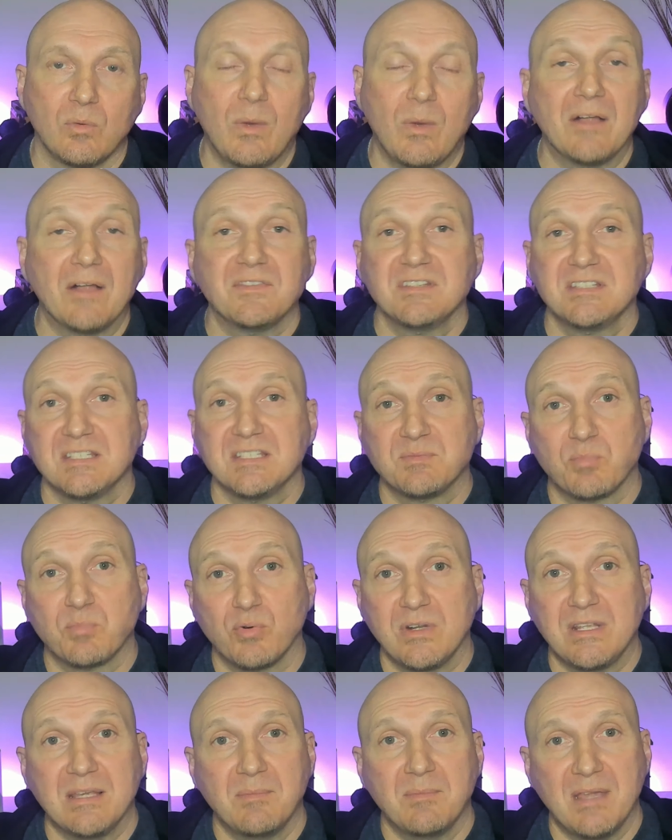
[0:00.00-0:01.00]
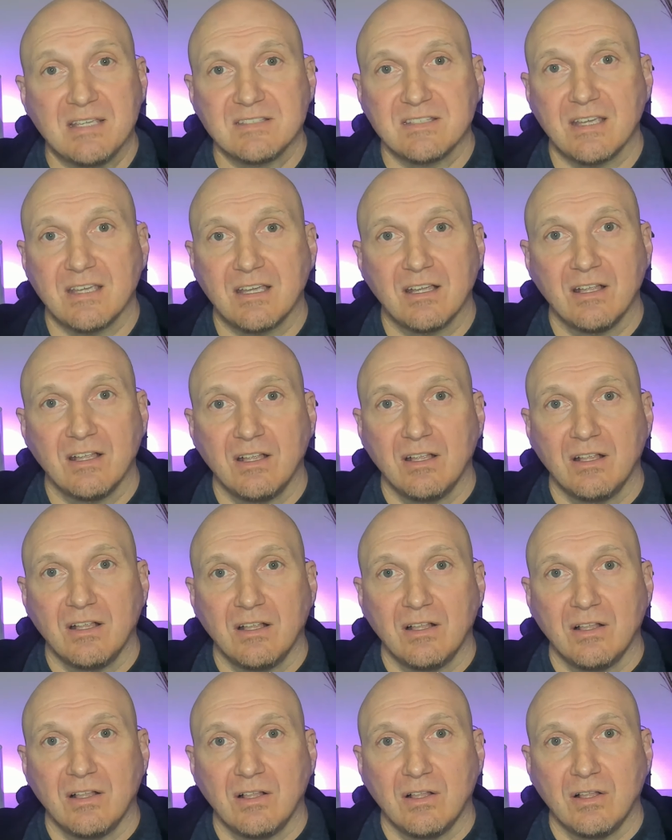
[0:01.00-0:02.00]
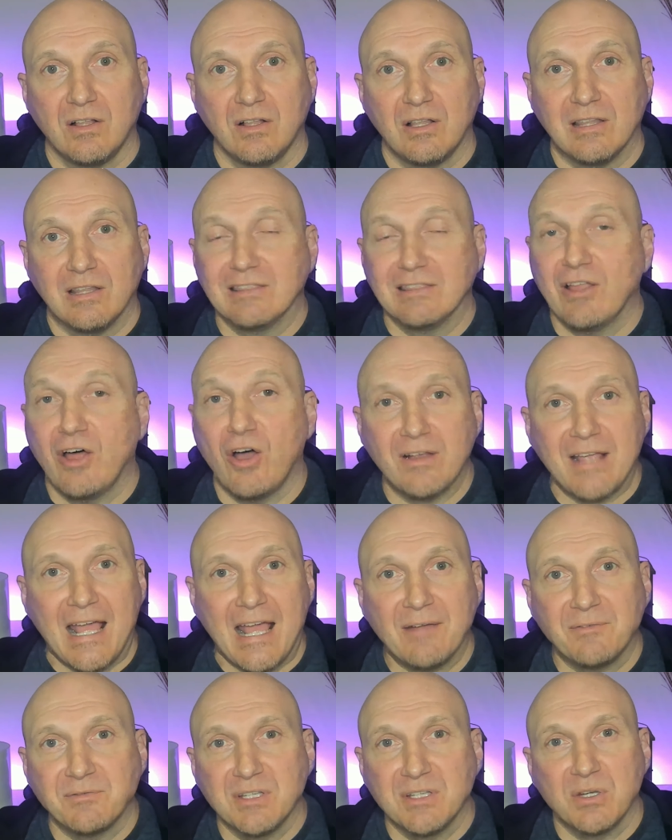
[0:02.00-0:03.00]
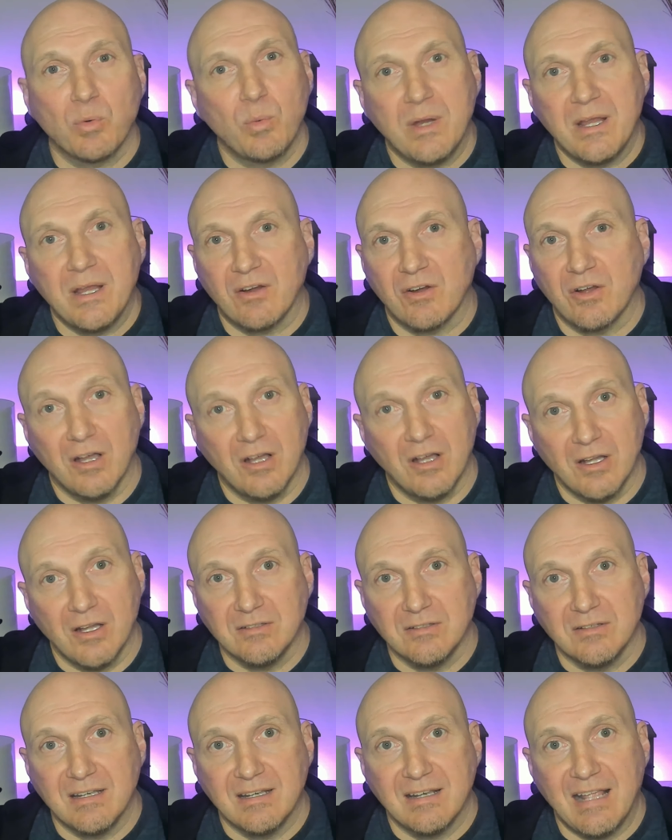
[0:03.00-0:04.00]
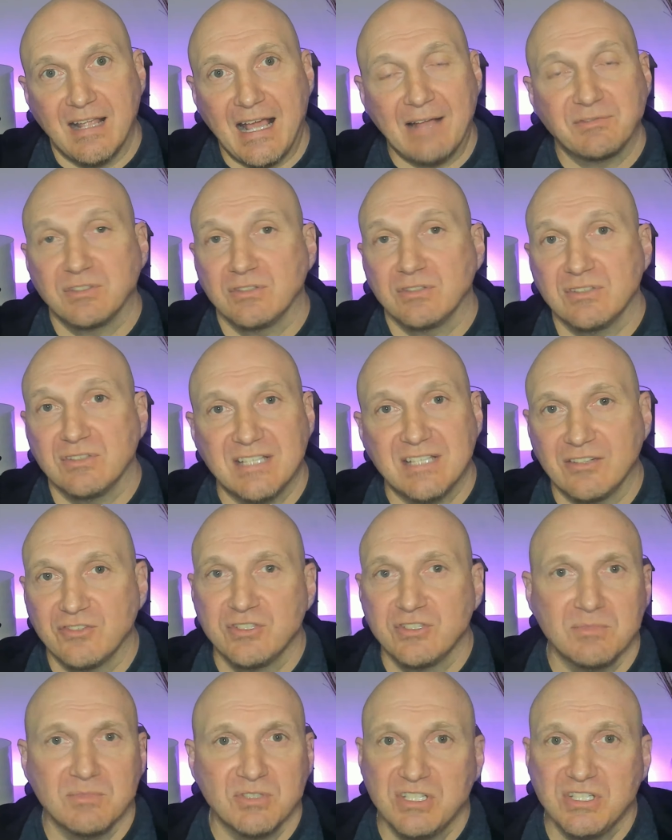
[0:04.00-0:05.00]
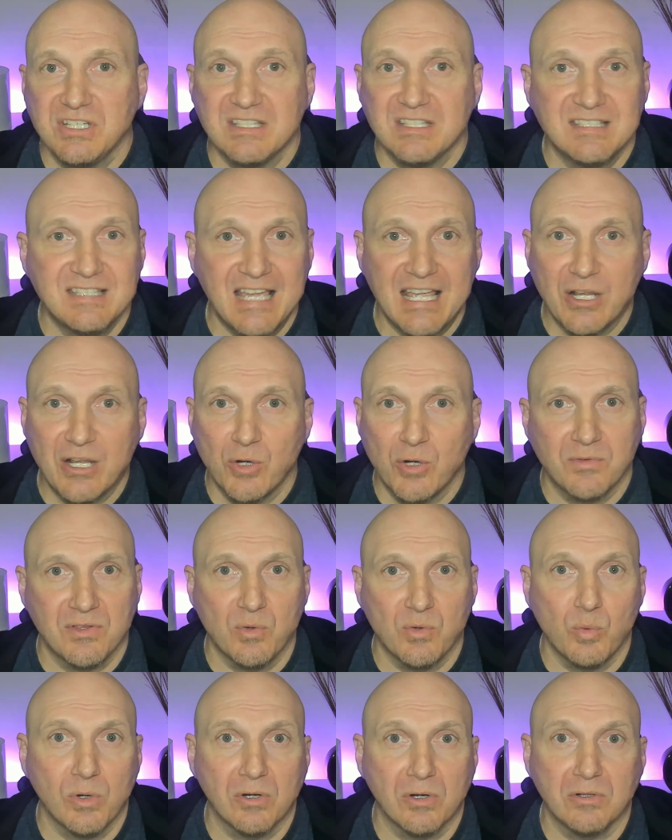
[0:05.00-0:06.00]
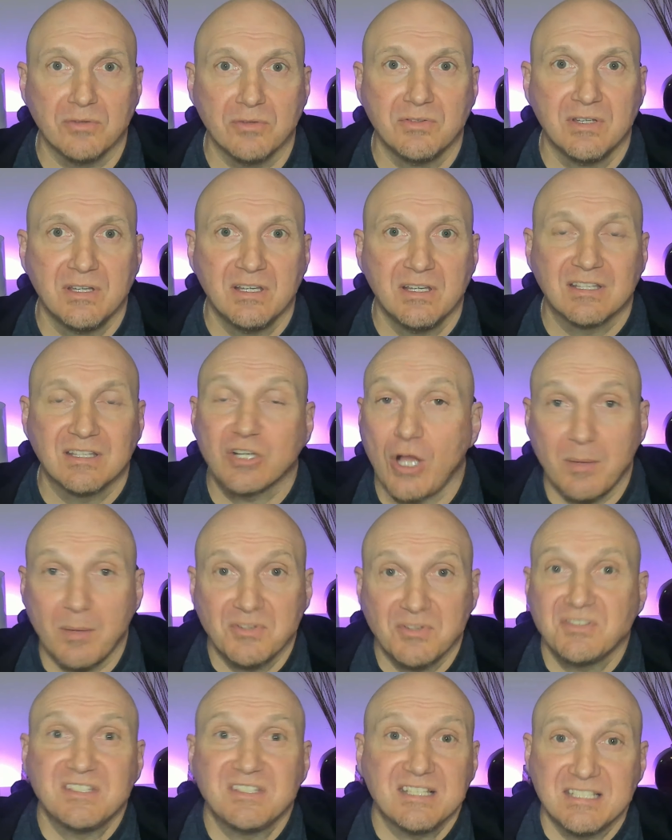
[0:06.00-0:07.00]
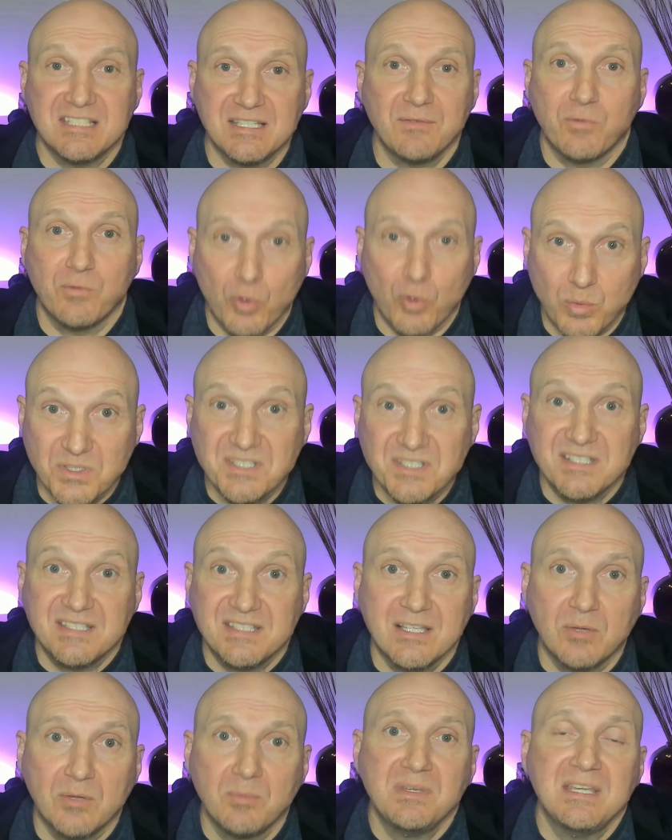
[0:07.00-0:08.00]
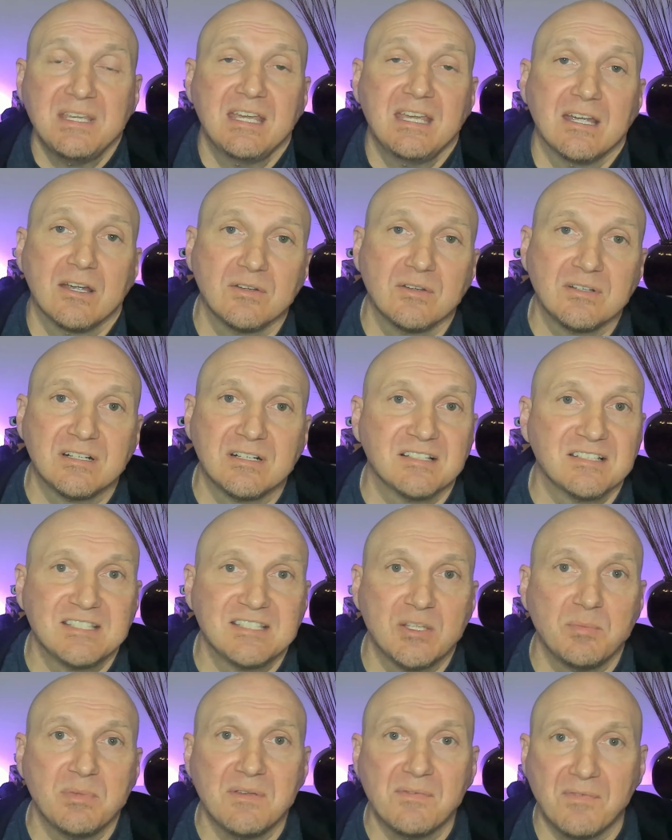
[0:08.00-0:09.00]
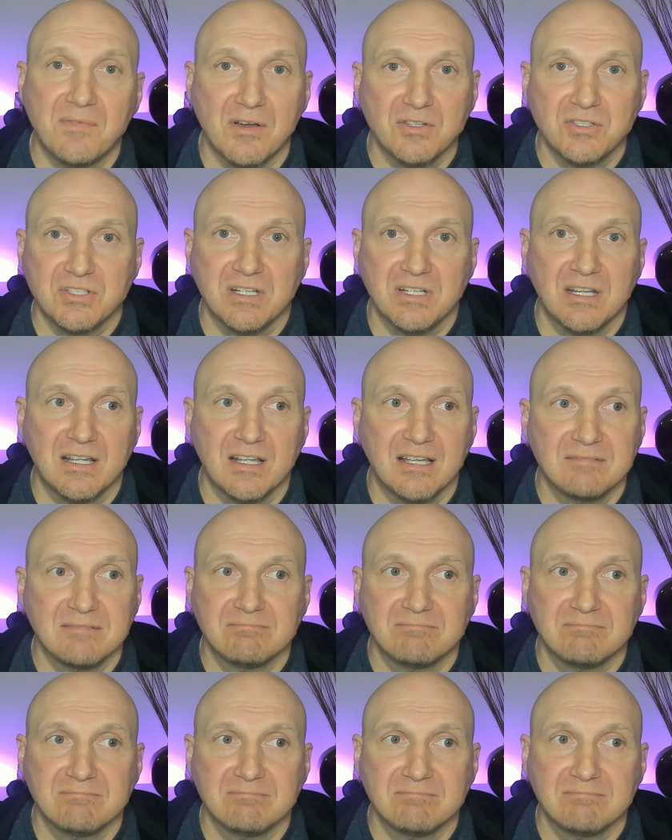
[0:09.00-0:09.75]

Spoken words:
Wow, this is pretty amazing. Long after we're gone, after intelligent machines take over the world, the Commodore 64 will still be here and it'll still be functioning.